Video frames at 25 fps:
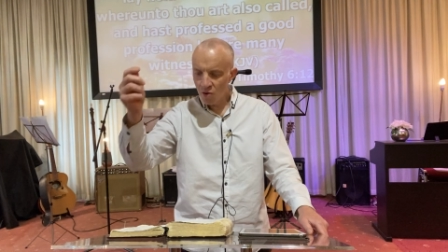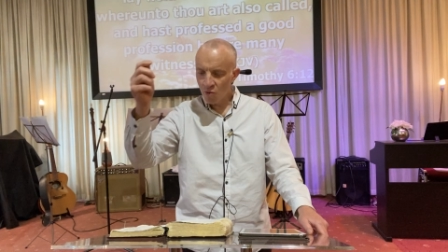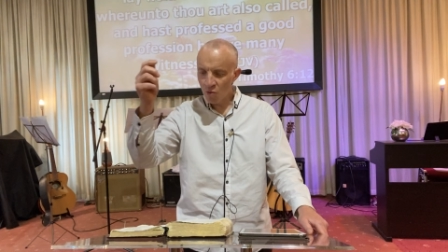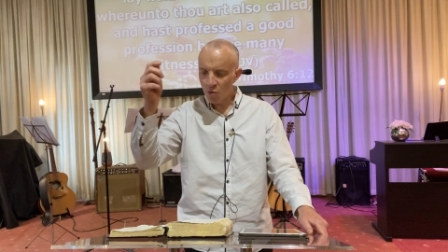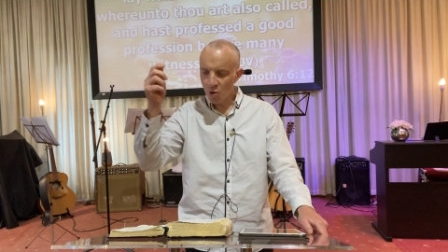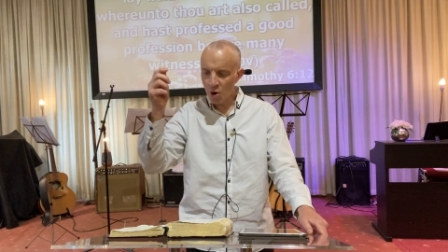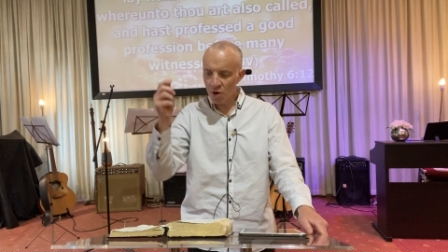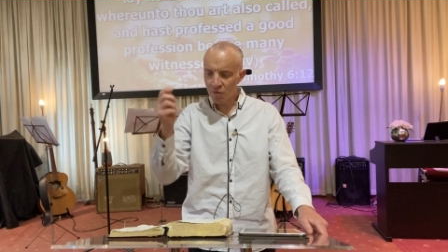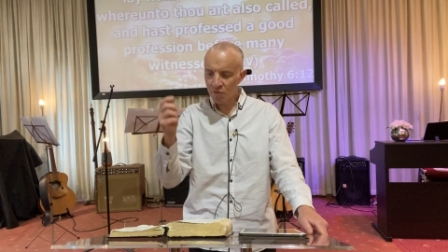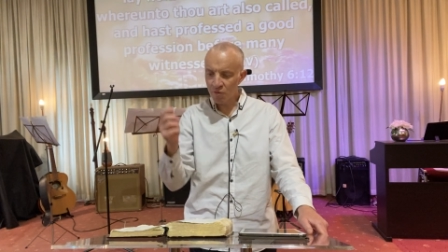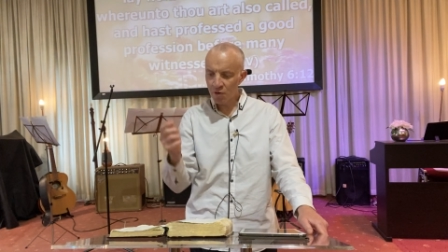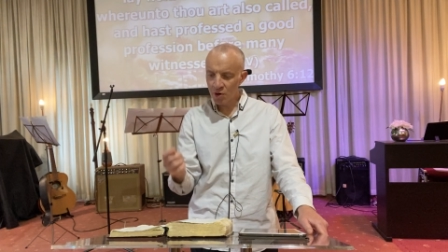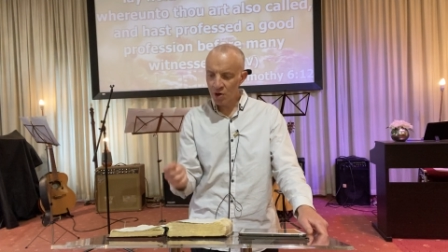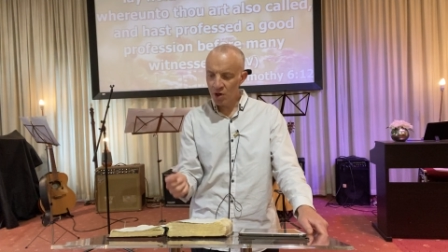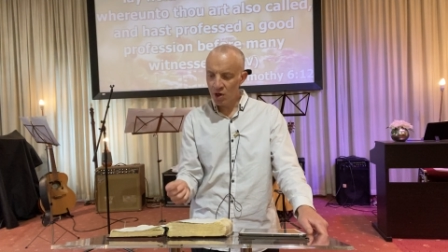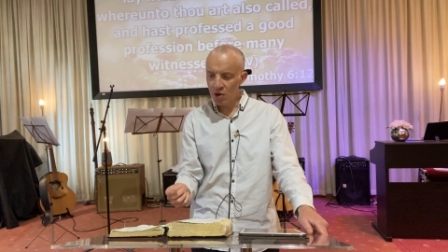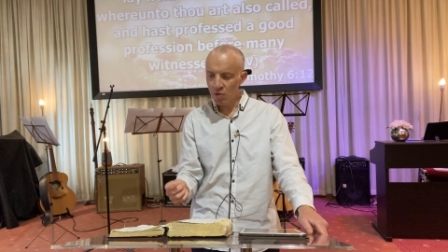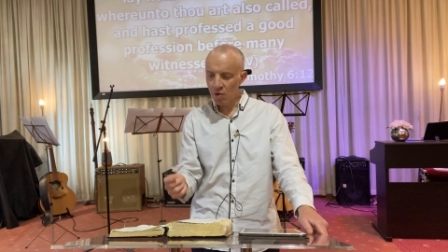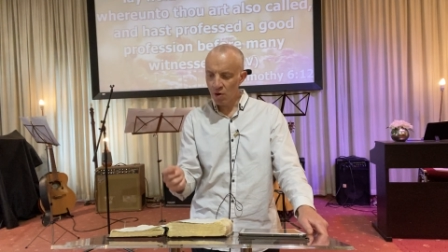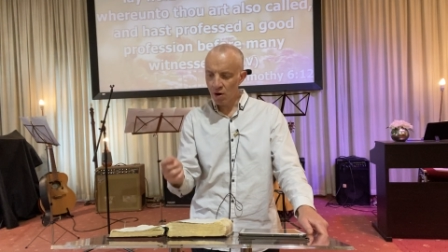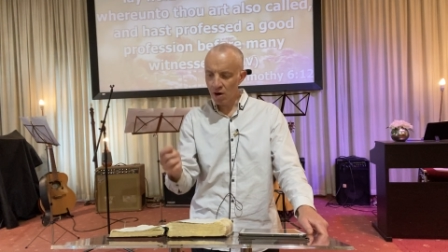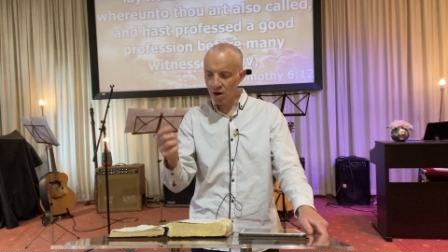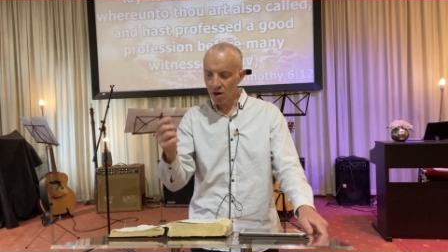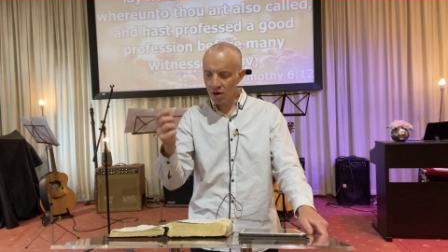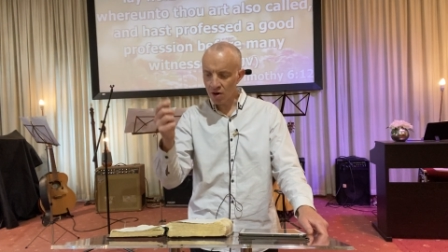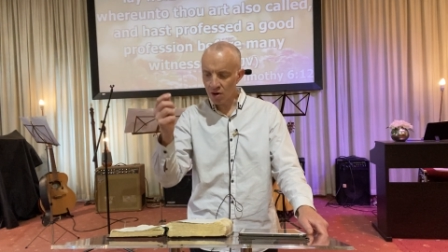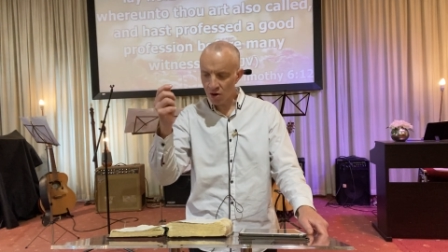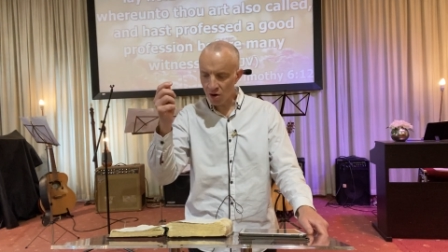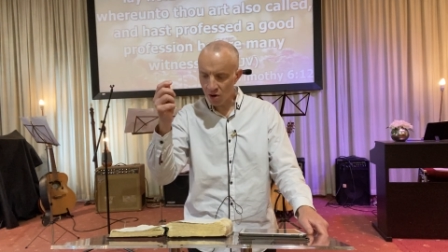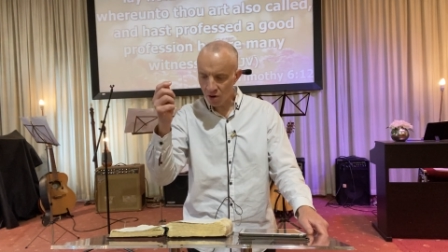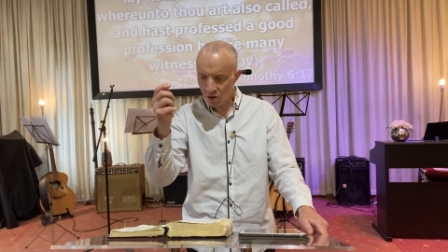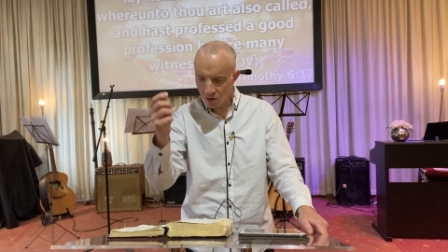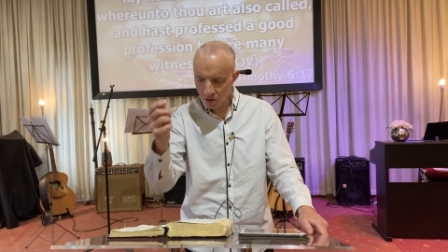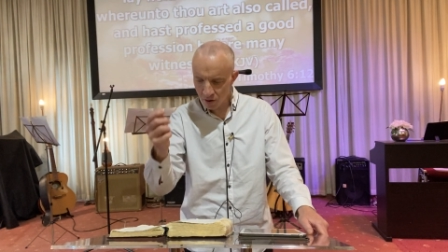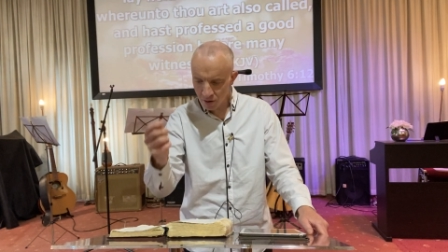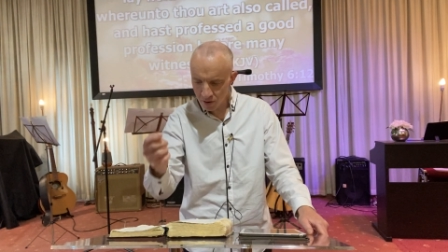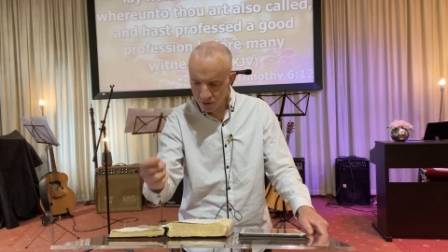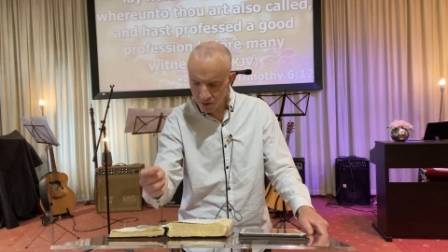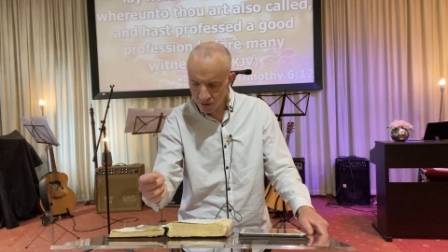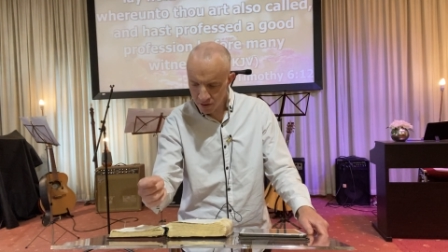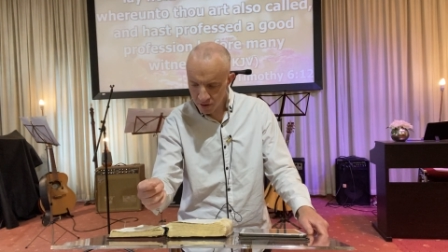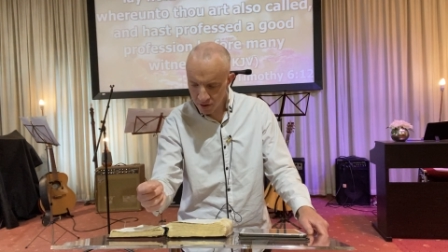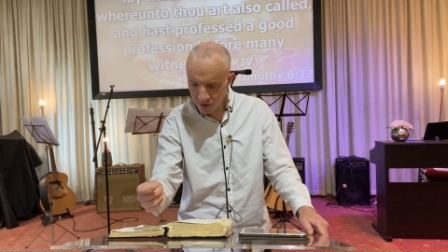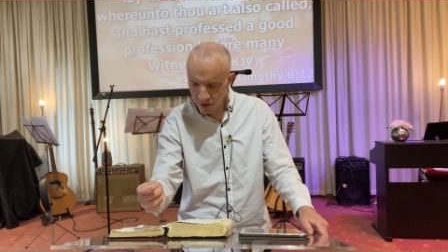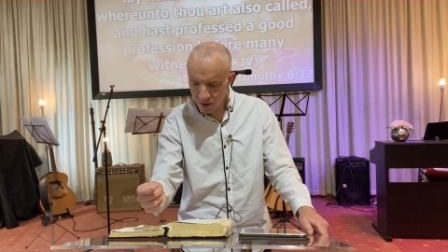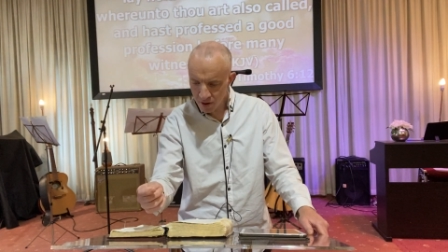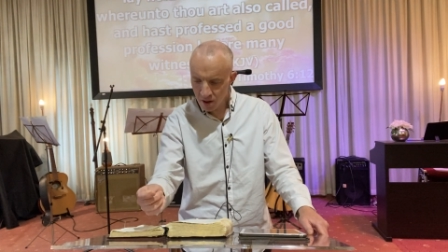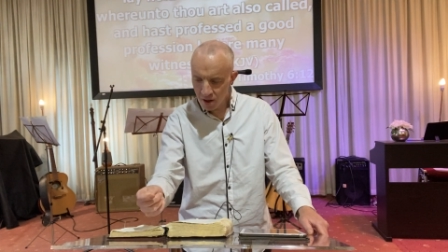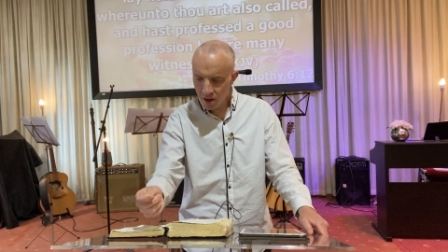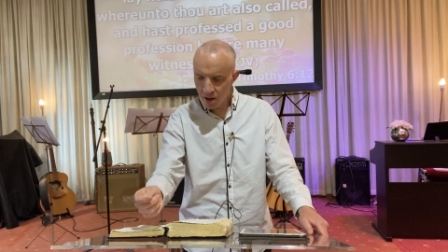wherefore you are called,
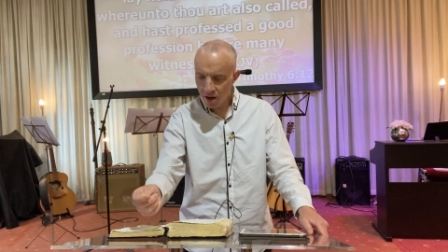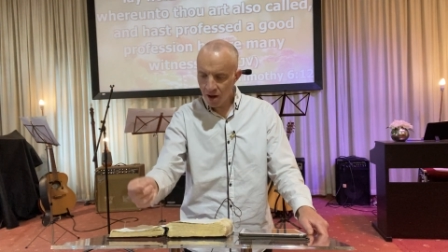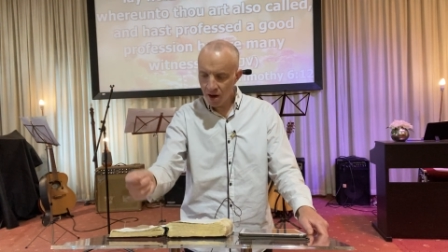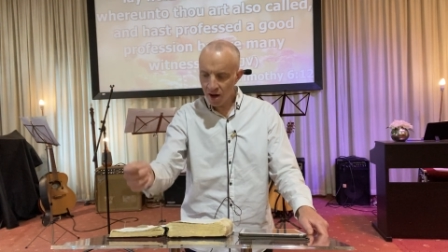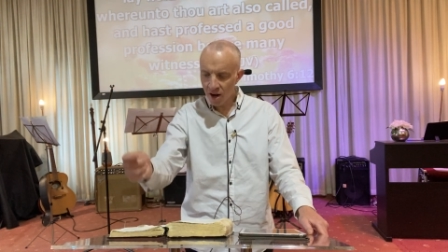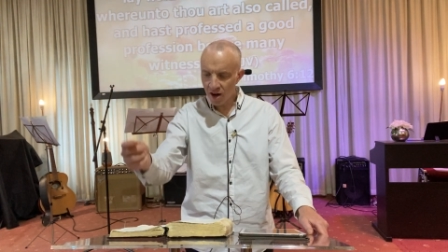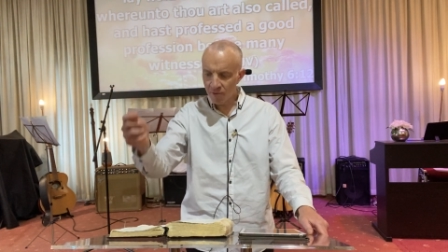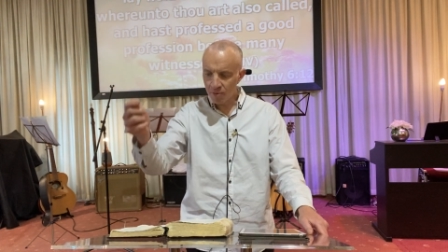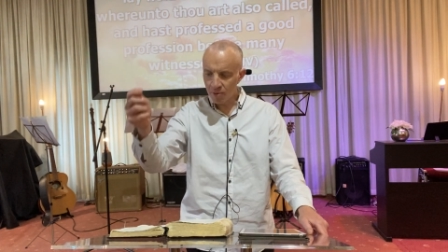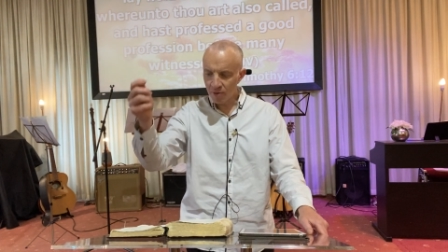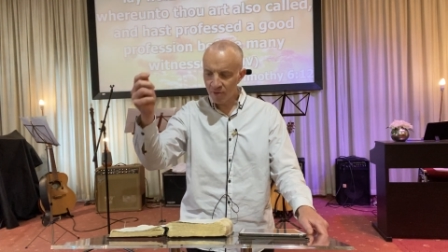and have